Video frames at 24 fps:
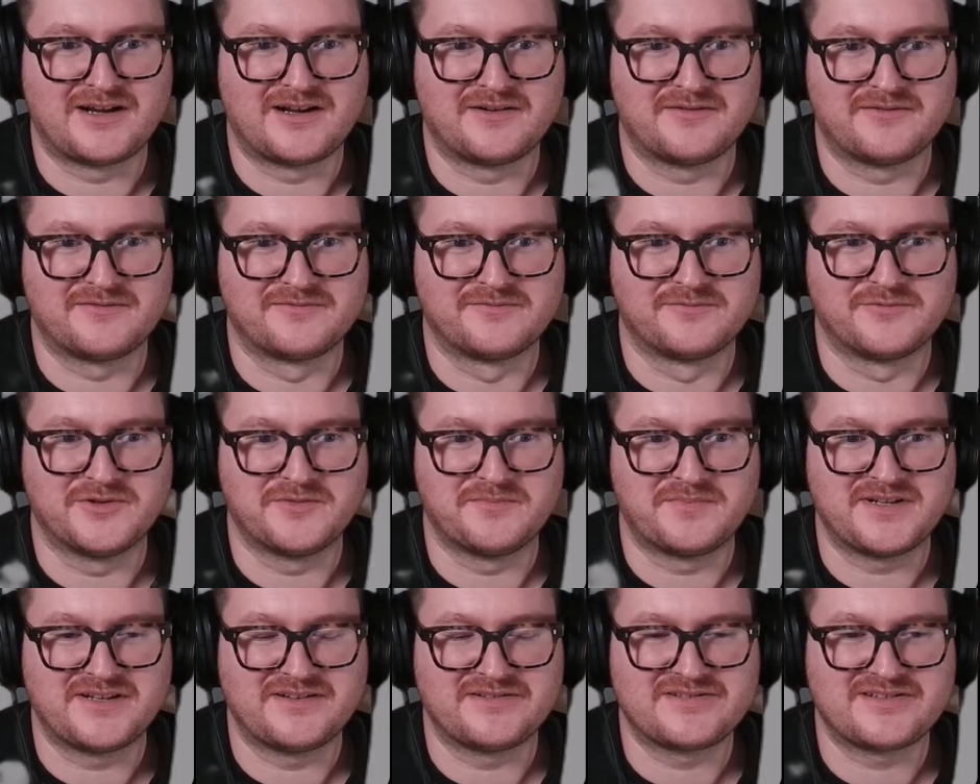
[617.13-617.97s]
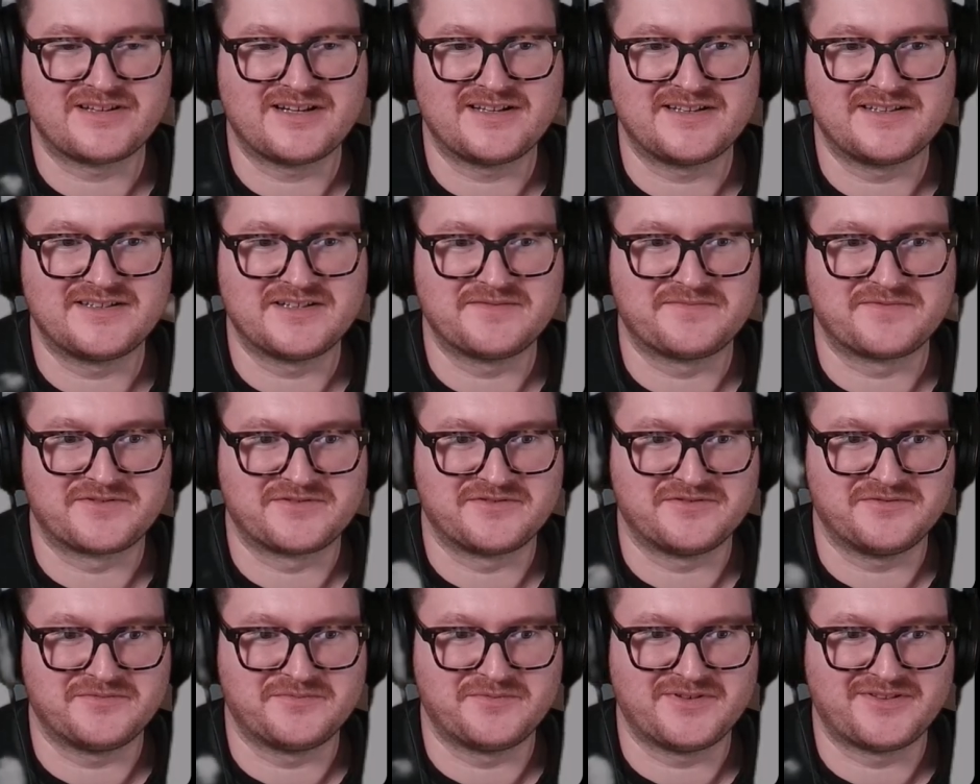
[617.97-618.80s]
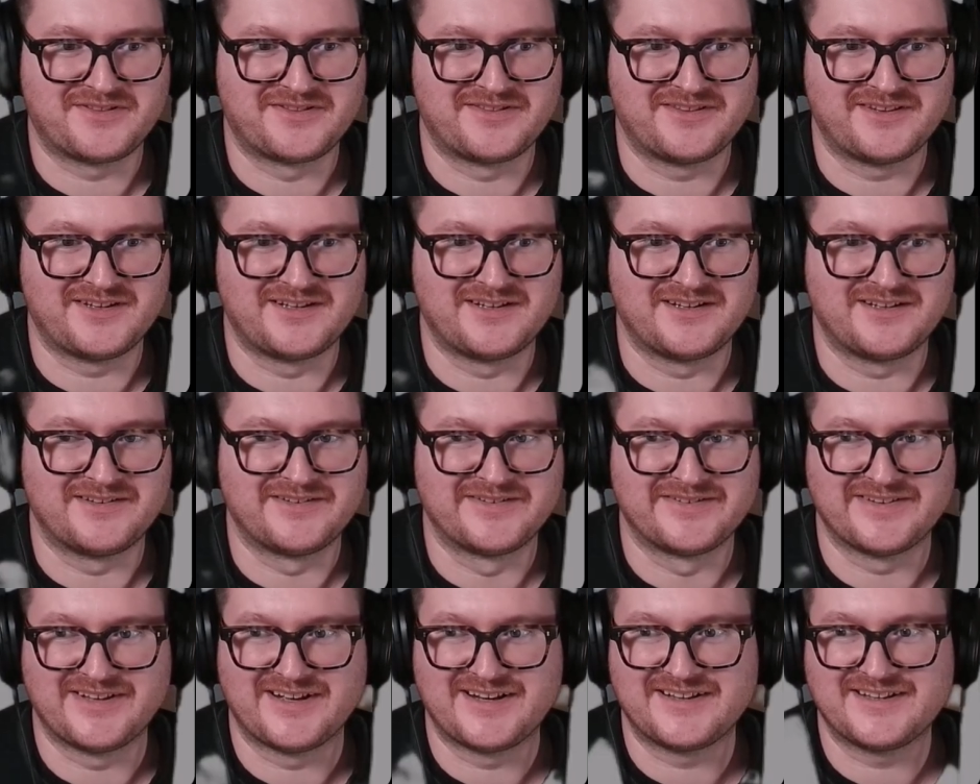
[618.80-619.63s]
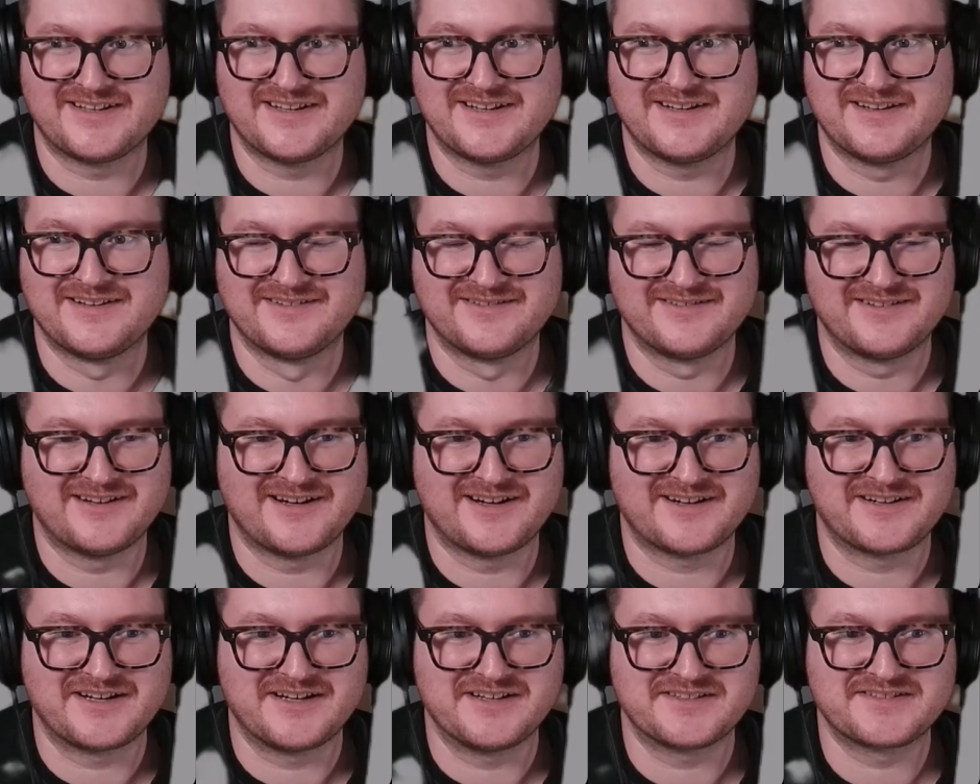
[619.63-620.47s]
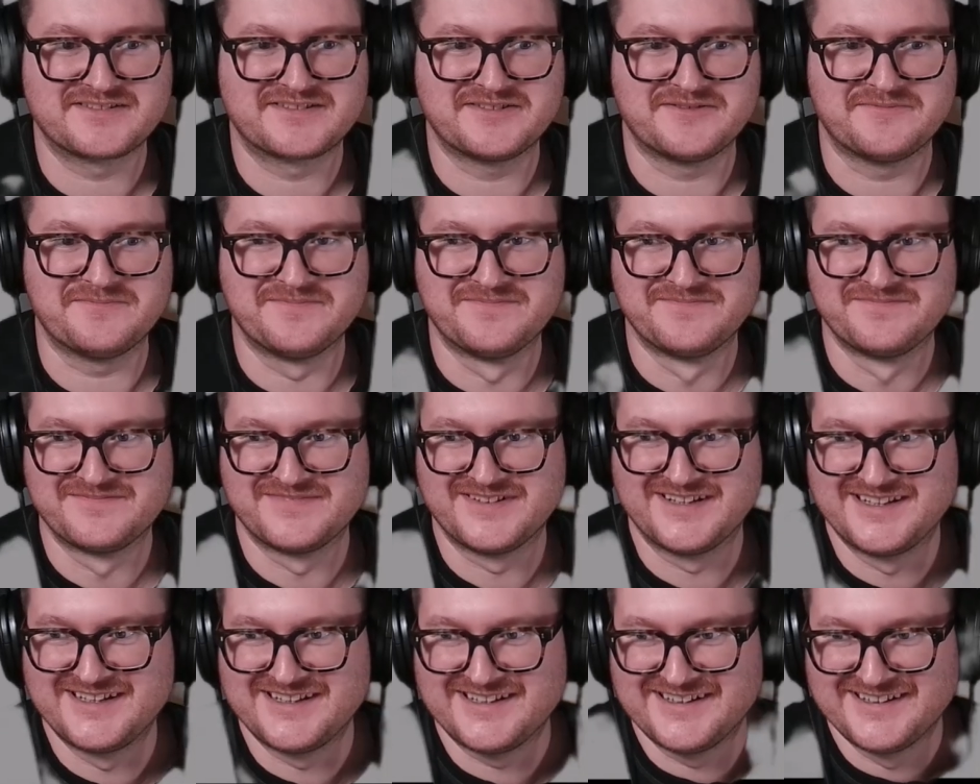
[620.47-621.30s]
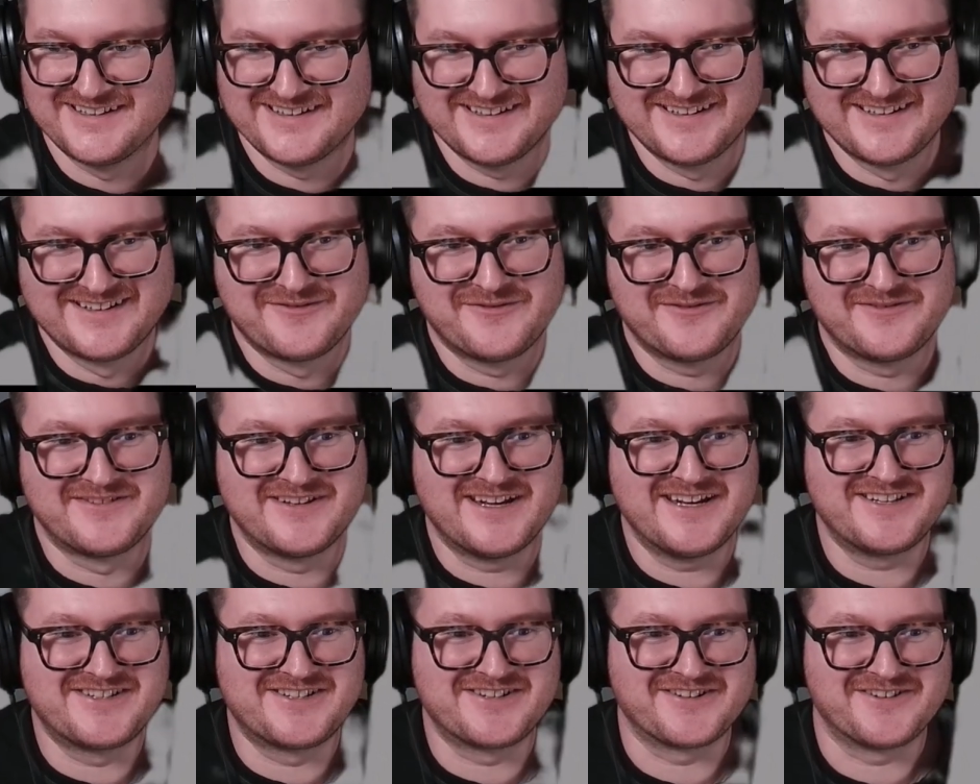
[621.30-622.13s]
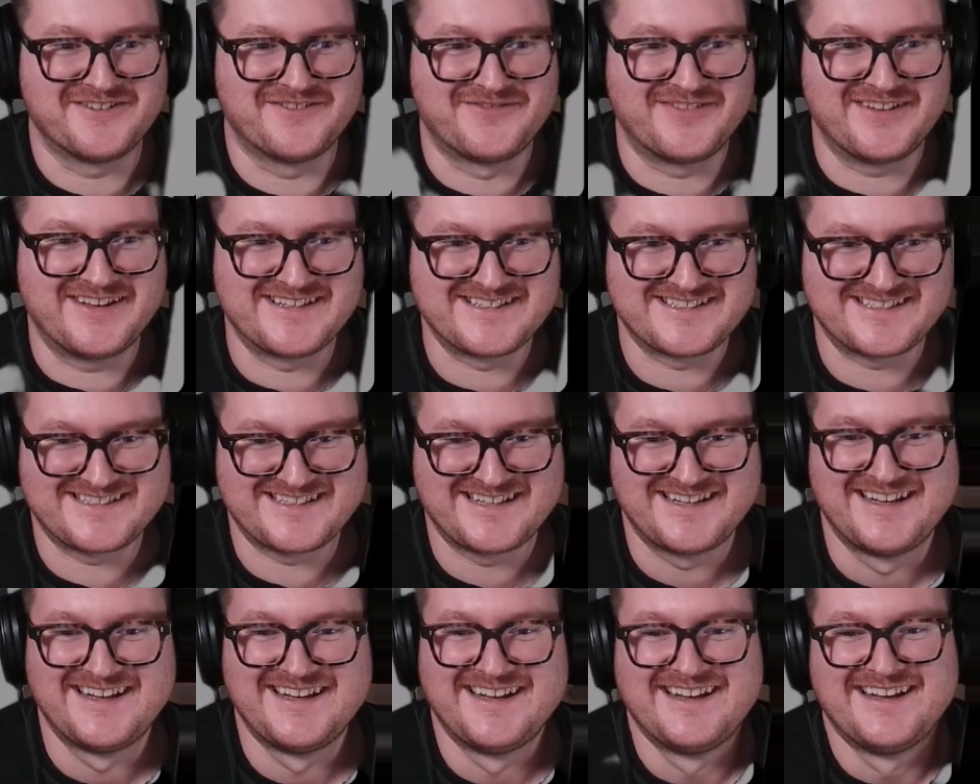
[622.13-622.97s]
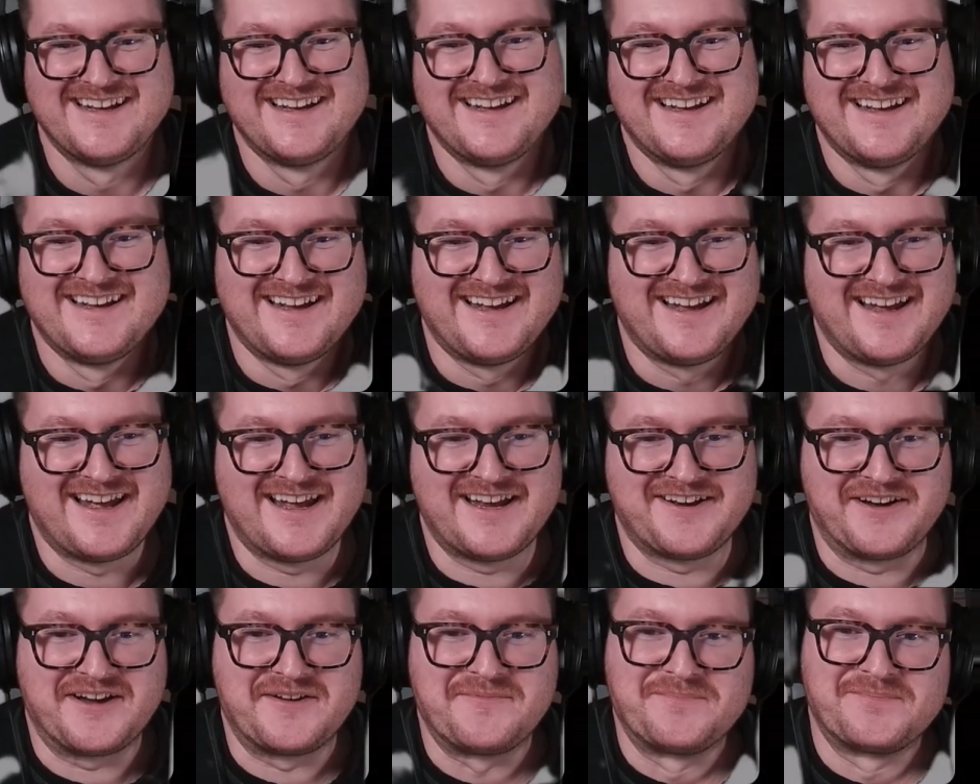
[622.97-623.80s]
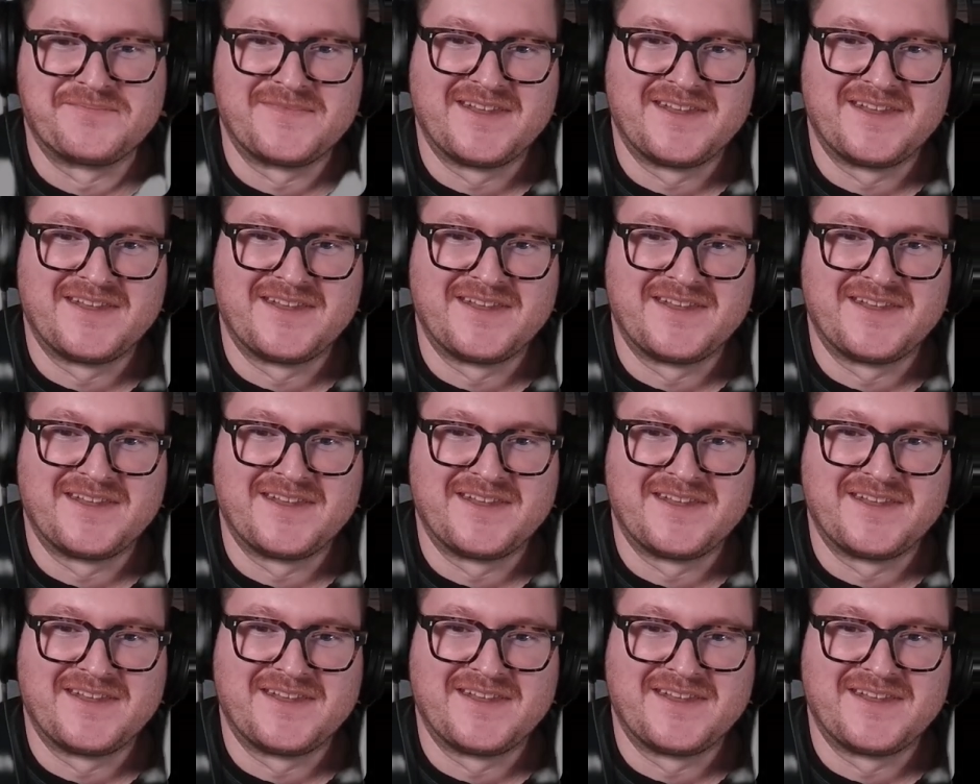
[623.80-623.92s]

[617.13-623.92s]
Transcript: would be slightly difficult with the slightly custom nature of this. Anyway,